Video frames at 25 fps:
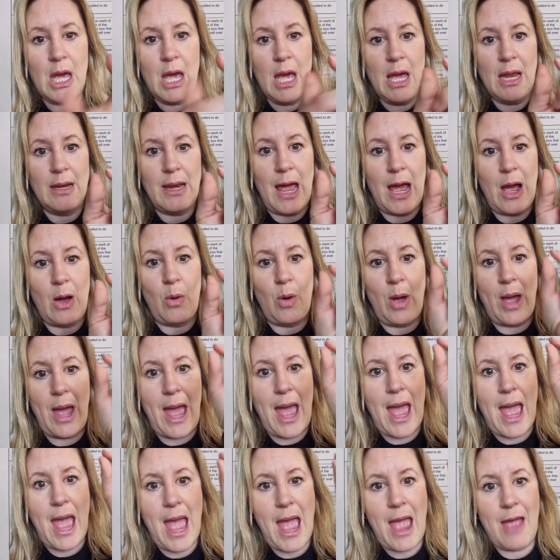Now,
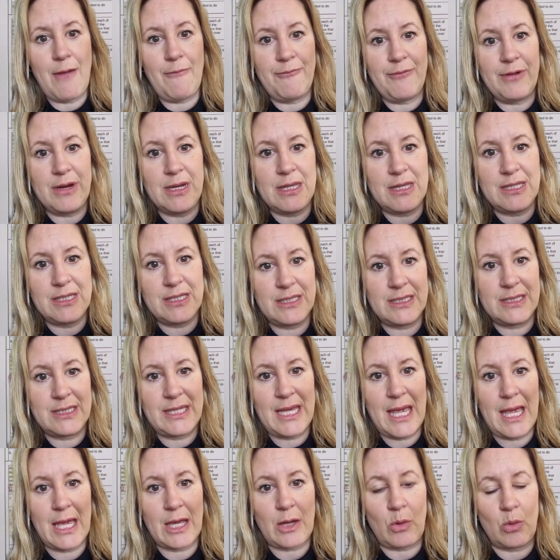every
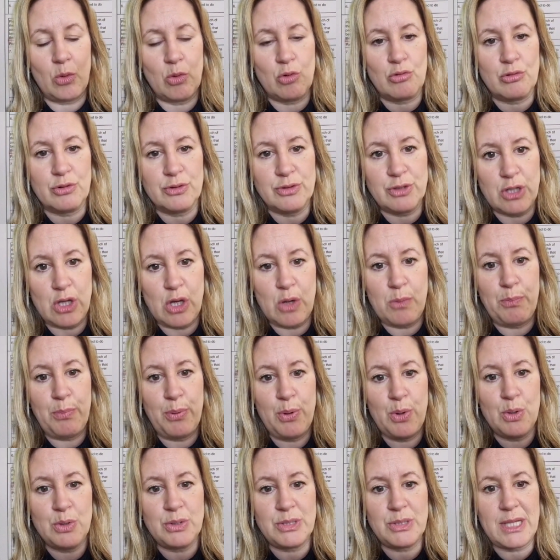tick or cross that you
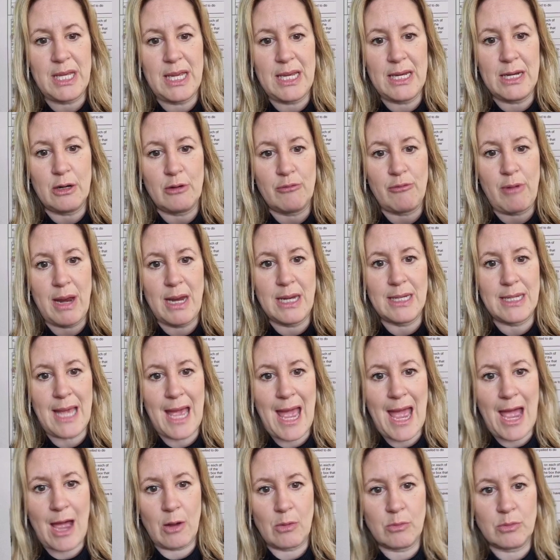put in a greyed
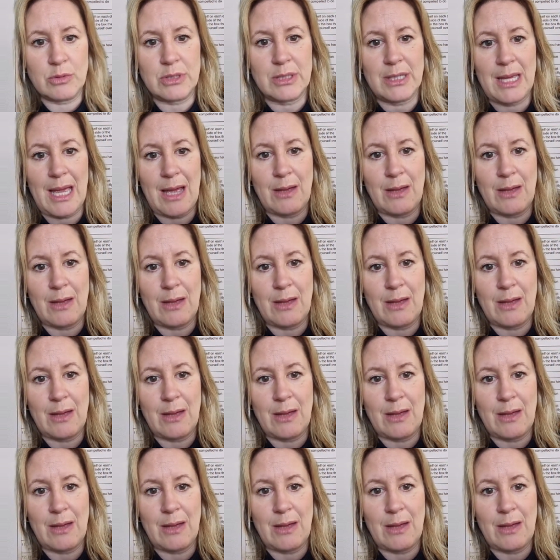out